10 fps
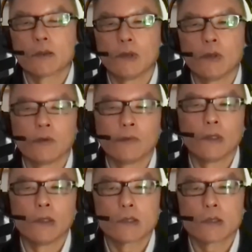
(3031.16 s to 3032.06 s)
video
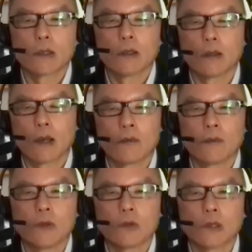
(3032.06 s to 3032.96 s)
feeds
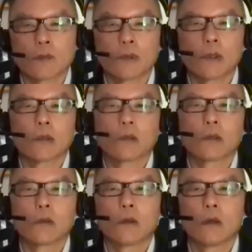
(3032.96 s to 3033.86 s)
live into that
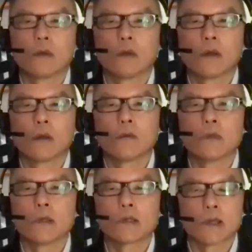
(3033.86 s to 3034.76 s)

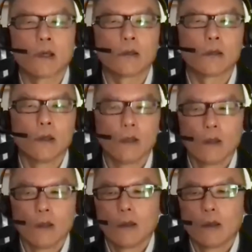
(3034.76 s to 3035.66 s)
particular site.
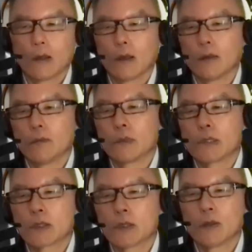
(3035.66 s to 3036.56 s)

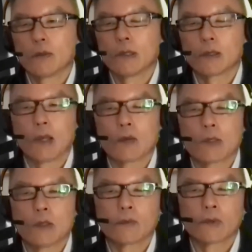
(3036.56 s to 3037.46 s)
So that
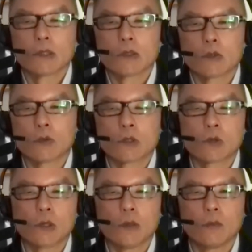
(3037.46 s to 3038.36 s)
allows them, for instance, to
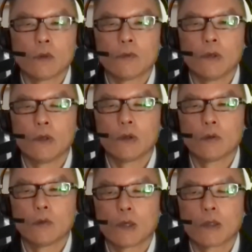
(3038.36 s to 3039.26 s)
stream a
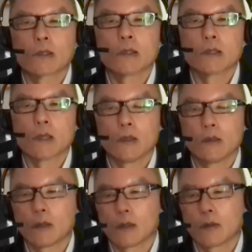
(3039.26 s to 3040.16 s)
video, whether it's, let's
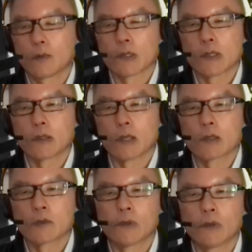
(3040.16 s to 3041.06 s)
say, the
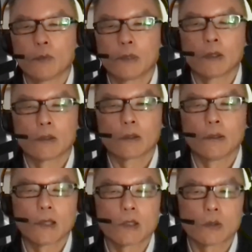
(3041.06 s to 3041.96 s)
presentation from a particular
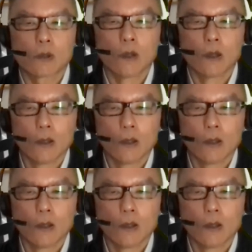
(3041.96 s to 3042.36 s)
lecture.